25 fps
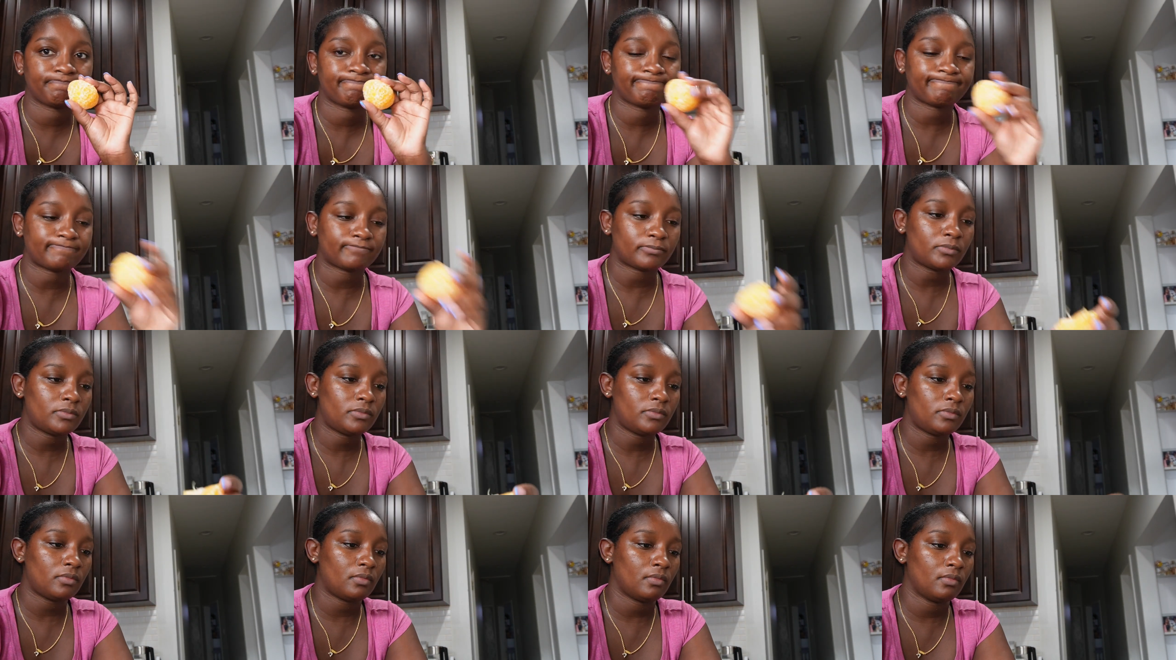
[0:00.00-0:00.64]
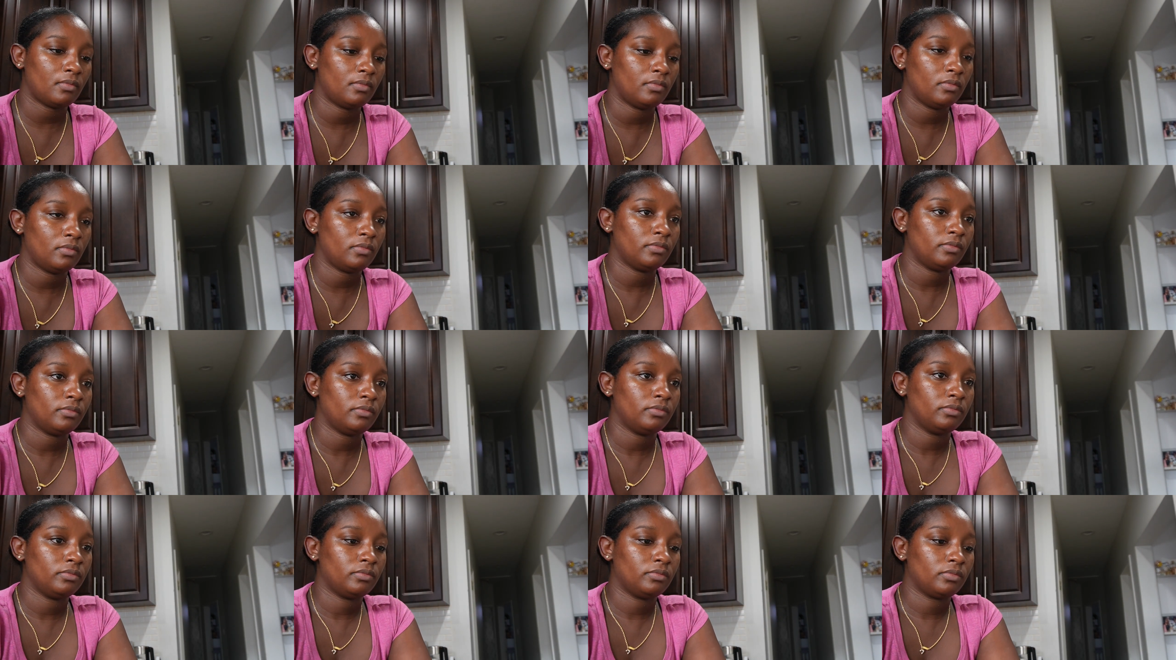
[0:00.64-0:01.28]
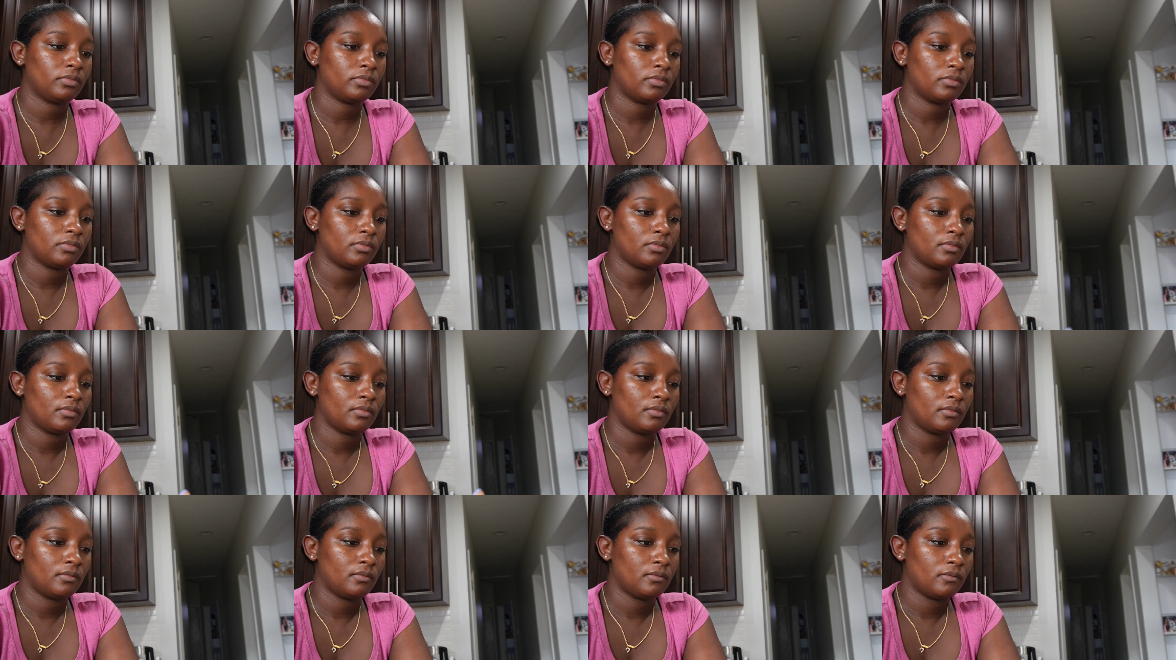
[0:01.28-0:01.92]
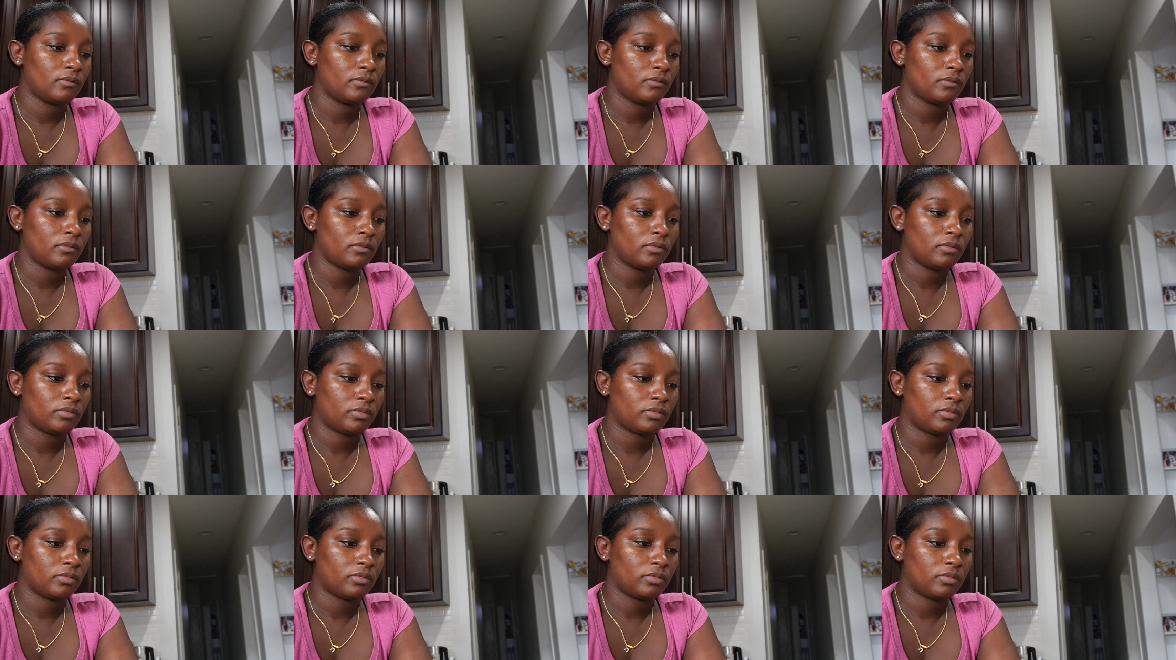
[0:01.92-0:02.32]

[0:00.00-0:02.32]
[no speech]